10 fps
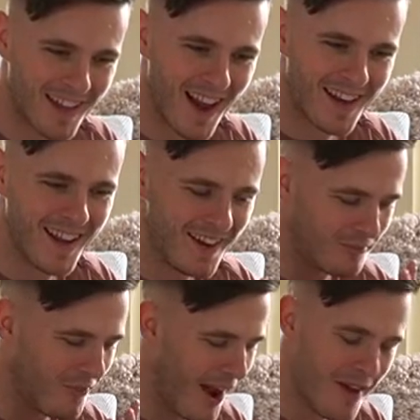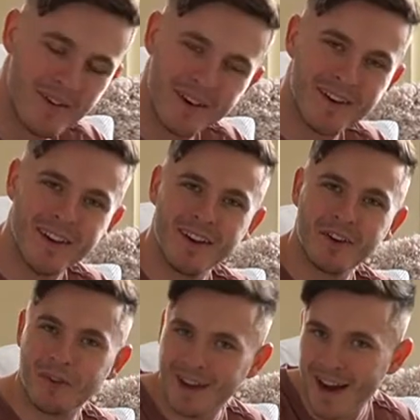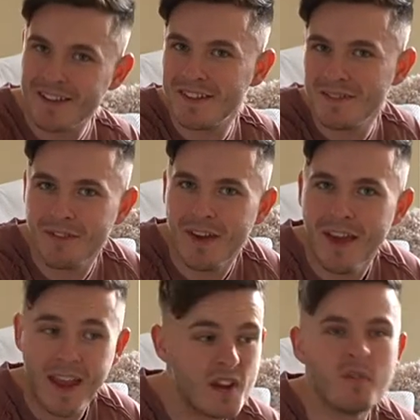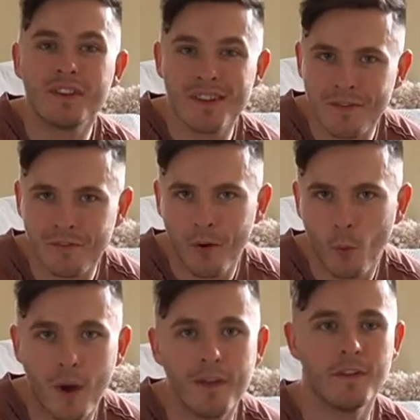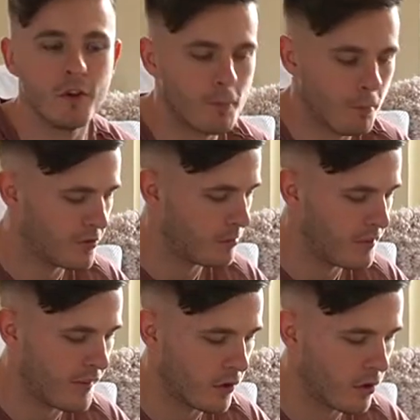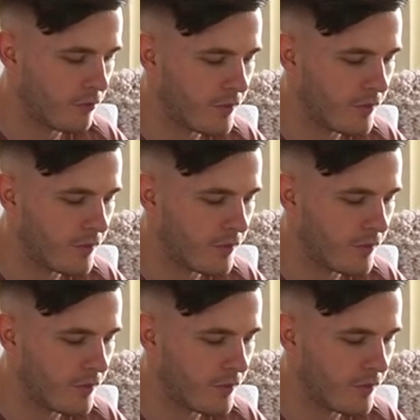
can in whatever creative, innovative way that you can possibly think of.